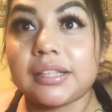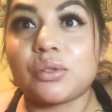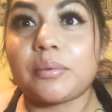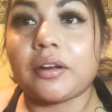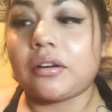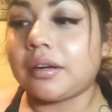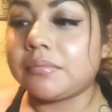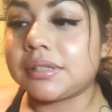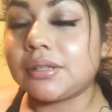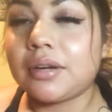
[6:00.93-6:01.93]
so my
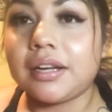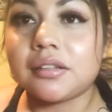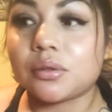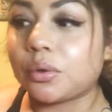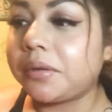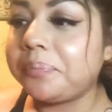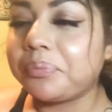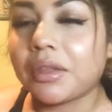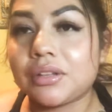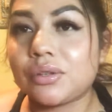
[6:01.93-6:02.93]
arm's still kind of sore.
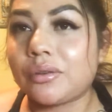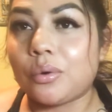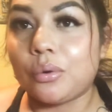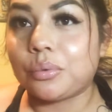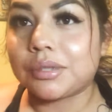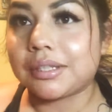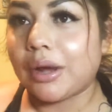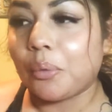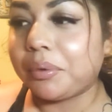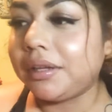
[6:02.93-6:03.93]
So the cold wasn't
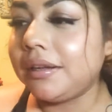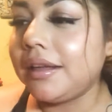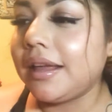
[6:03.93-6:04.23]
helping.